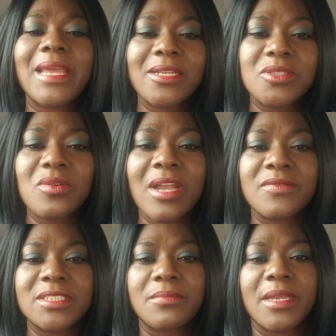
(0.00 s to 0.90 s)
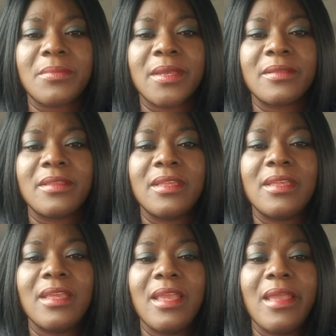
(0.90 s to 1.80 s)
I do have Jemima.
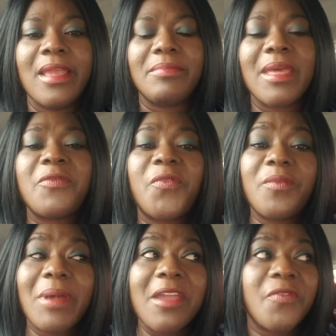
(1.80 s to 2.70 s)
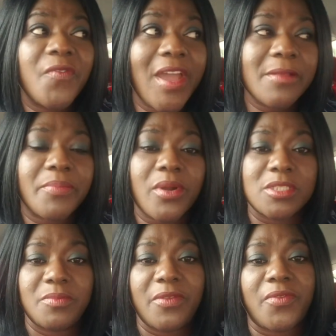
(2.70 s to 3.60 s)
My faith
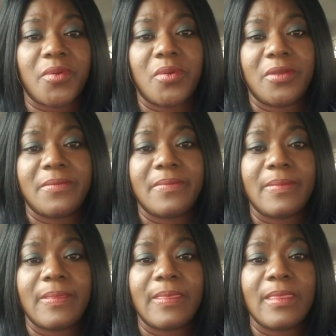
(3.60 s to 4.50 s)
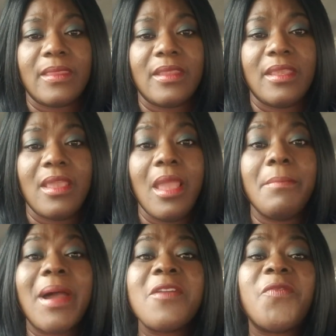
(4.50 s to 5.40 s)
brought me through.
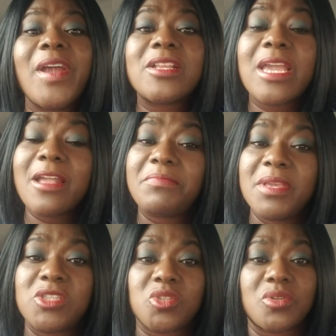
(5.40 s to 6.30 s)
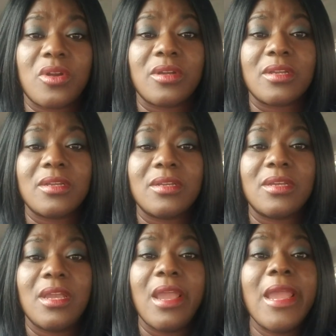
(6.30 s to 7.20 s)
My faith kept me strong.
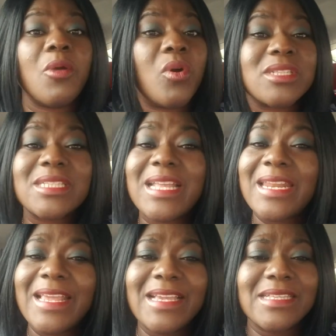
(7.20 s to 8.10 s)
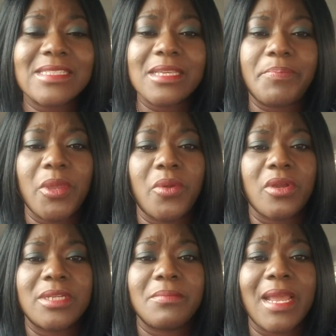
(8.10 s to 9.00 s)
It wasn't an easy
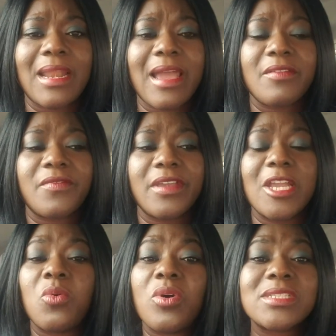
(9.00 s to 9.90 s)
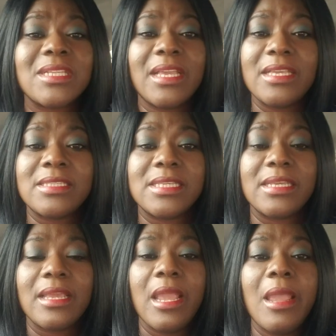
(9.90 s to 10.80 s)
period in my life. It wasn't
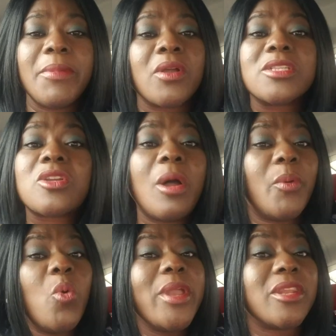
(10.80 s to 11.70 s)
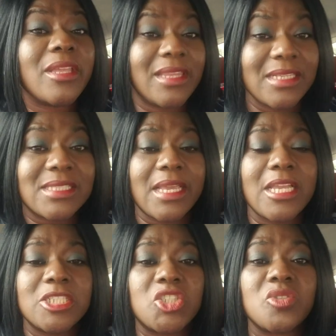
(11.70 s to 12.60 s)
easy. Because coupled with these
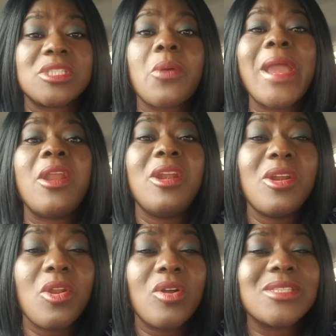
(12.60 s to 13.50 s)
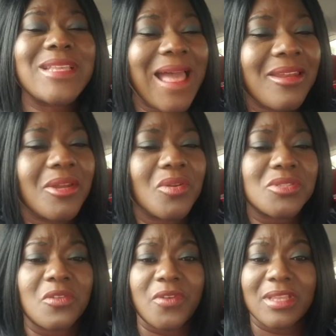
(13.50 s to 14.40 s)
issues, there were lots and
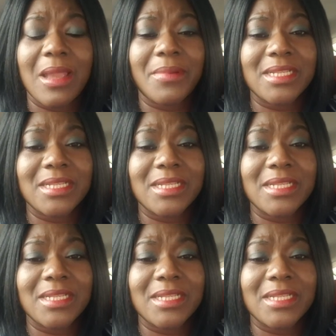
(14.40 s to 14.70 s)
lots of other